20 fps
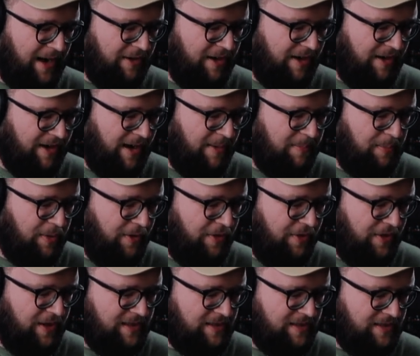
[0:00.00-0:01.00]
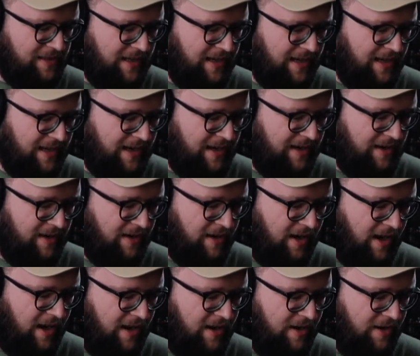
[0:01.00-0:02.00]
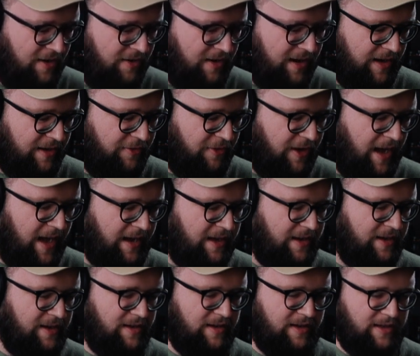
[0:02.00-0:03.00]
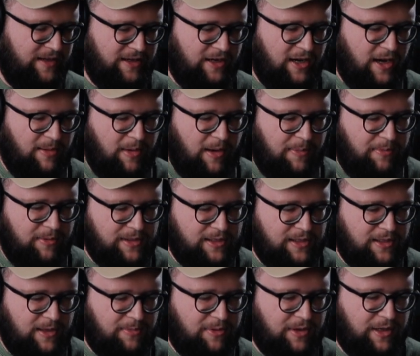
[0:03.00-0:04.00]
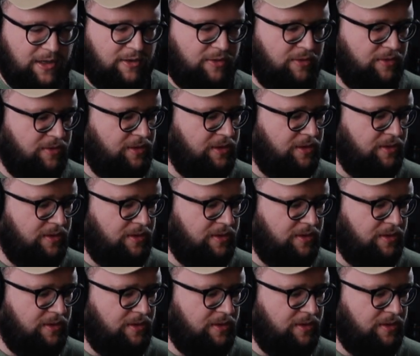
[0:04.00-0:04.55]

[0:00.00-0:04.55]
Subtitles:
and I put this in not knowing if I could come up with something cool to it.